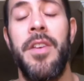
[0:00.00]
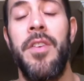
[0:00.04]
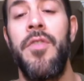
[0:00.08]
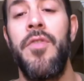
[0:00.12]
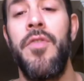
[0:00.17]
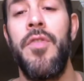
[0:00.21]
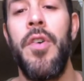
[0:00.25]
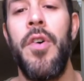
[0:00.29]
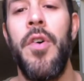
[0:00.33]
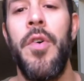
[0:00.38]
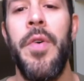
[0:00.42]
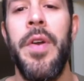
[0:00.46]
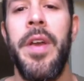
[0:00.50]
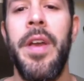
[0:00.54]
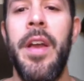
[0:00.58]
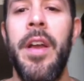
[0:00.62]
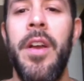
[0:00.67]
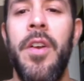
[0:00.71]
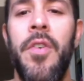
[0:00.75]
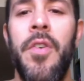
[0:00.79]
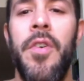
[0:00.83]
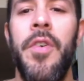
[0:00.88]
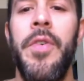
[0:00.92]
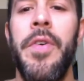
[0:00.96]
growing
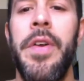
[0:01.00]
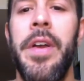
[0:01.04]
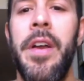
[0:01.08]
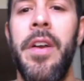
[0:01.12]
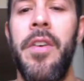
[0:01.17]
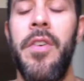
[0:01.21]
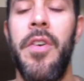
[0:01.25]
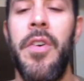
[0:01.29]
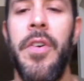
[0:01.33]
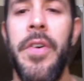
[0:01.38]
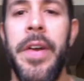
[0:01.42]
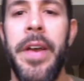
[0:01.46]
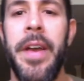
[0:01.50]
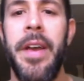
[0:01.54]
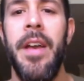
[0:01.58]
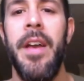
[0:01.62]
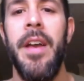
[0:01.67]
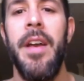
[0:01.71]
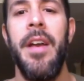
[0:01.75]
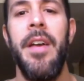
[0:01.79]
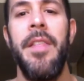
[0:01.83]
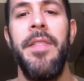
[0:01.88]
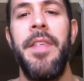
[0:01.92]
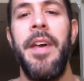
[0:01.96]
and growing and growing,
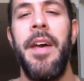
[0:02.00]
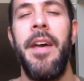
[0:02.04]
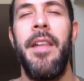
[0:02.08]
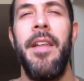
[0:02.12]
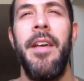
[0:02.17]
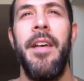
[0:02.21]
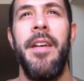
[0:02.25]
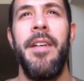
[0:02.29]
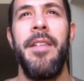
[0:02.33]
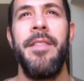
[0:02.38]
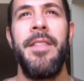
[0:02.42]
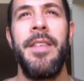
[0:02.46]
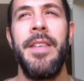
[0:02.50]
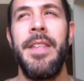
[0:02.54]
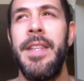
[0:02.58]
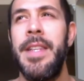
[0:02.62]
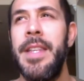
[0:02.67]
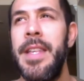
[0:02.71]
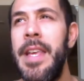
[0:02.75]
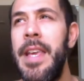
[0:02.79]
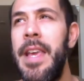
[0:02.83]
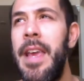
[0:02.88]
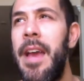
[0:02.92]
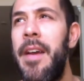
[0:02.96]
that to
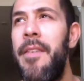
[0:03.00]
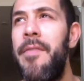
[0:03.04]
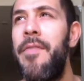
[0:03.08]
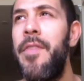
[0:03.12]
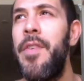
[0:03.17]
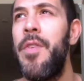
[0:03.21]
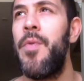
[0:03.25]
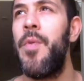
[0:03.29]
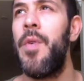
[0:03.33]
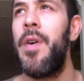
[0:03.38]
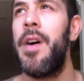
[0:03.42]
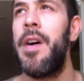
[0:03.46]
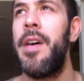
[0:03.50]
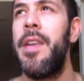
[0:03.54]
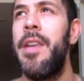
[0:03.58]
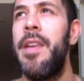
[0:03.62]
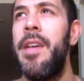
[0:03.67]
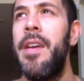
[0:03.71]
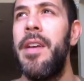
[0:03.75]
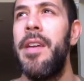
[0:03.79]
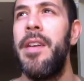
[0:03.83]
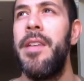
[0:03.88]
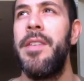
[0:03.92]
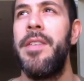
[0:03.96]
see everyone
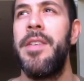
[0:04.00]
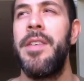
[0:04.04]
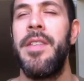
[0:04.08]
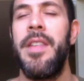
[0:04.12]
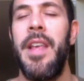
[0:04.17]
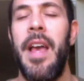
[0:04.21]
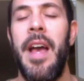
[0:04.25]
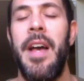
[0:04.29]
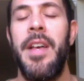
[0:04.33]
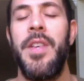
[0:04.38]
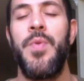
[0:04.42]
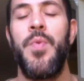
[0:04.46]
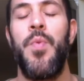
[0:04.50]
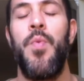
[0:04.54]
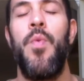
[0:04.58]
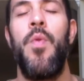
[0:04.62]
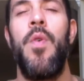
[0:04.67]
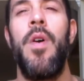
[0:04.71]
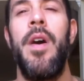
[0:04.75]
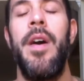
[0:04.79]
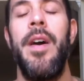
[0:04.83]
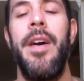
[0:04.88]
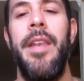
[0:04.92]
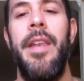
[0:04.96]
just as
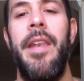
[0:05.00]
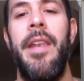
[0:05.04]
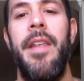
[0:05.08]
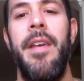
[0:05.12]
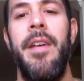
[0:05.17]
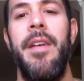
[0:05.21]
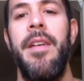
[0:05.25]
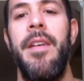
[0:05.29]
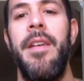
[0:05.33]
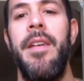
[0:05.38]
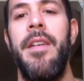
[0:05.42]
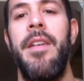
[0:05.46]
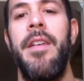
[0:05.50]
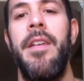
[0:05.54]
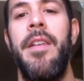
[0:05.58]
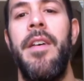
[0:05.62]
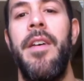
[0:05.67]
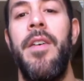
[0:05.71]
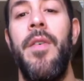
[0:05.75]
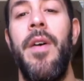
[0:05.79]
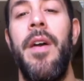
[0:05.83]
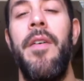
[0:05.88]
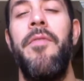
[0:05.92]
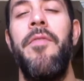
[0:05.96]
one,
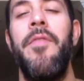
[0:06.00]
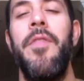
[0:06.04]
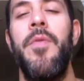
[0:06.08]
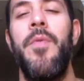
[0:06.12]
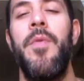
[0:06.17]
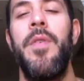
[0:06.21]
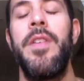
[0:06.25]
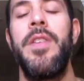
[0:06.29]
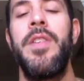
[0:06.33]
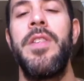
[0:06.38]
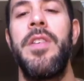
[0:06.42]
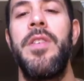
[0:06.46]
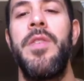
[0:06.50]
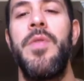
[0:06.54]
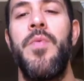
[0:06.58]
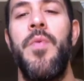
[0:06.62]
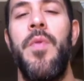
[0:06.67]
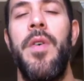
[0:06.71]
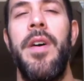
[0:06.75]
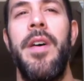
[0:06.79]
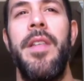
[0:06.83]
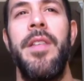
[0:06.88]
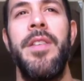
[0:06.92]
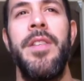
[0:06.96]
everyone's as one.